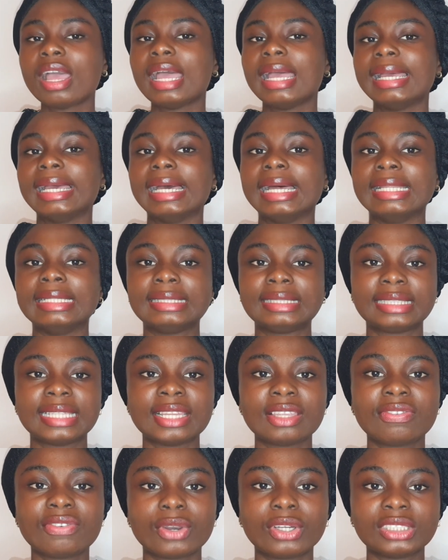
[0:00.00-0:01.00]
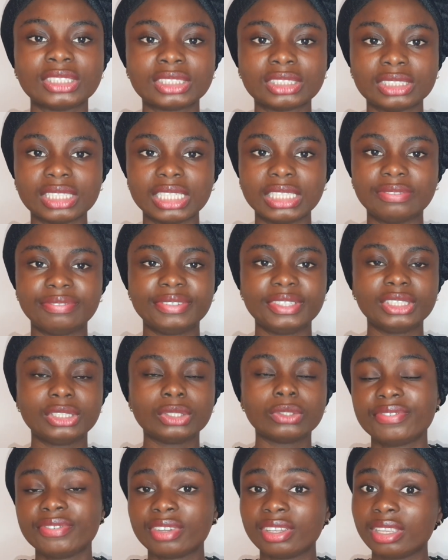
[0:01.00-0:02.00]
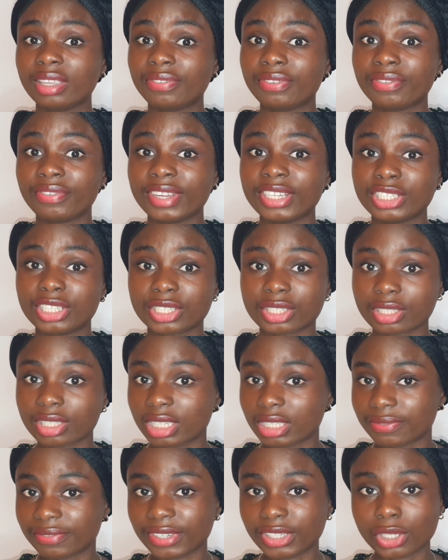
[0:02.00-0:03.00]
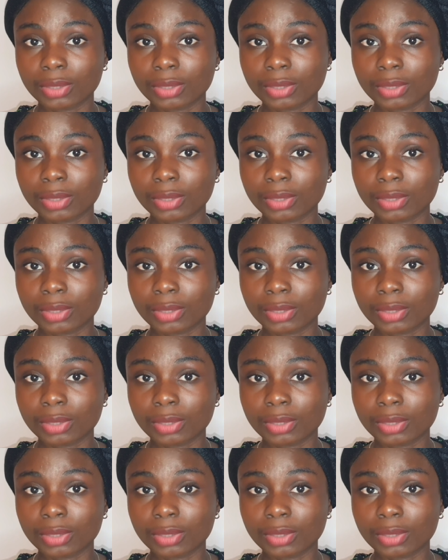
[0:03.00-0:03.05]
And thank you for watching today's video. If you've enjoyed today's video,